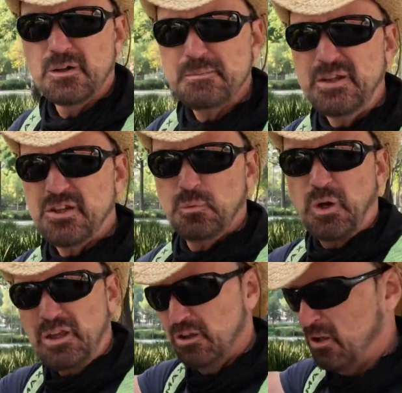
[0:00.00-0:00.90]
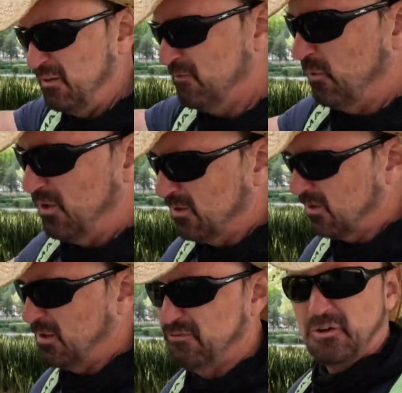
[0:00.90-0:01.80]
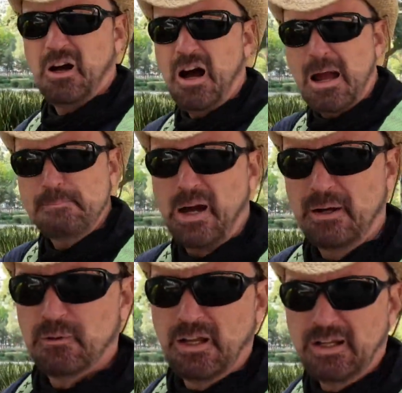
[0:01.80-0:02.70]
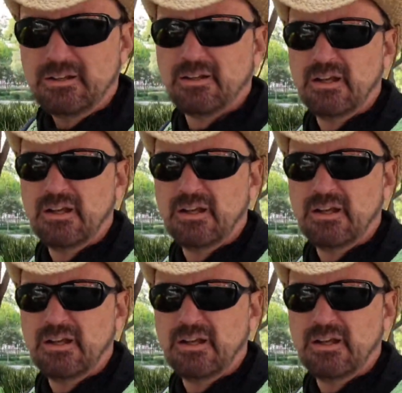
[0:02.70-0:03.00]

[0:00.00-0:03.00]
as mentioned, what are you looking for? You're looking for a high buy rate.